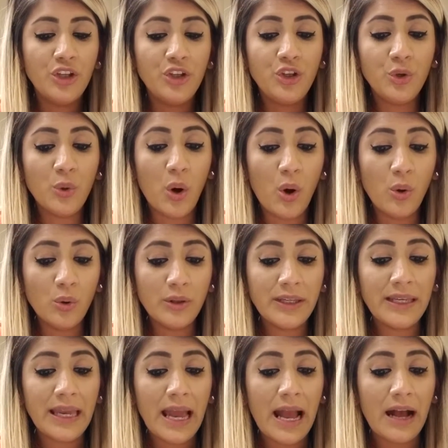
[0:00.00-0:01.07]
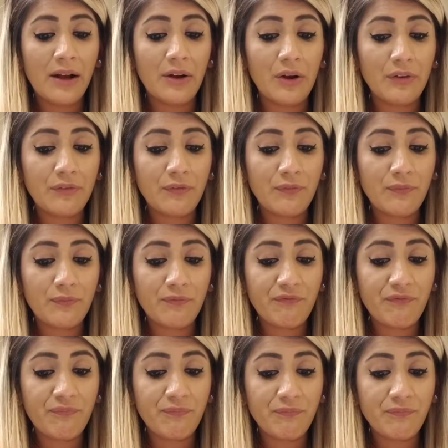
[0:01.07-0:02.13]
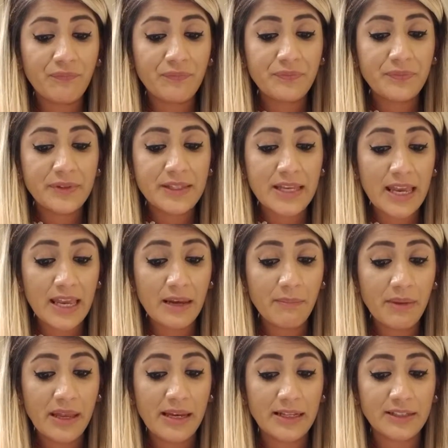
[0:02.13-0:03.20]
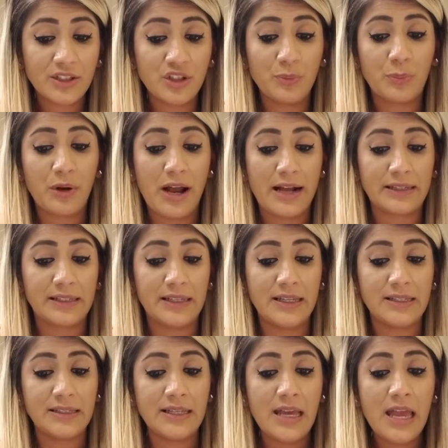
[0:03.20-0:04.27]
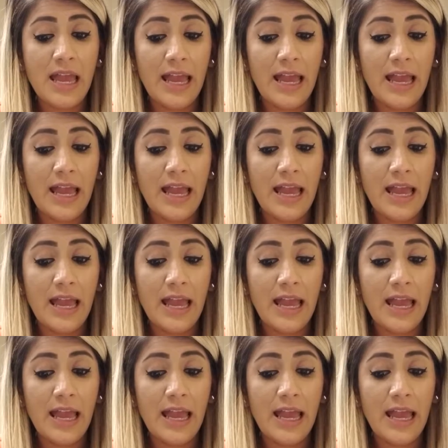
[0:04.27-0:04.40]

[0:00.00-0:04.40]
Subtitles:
You only have 10 minutes to practice,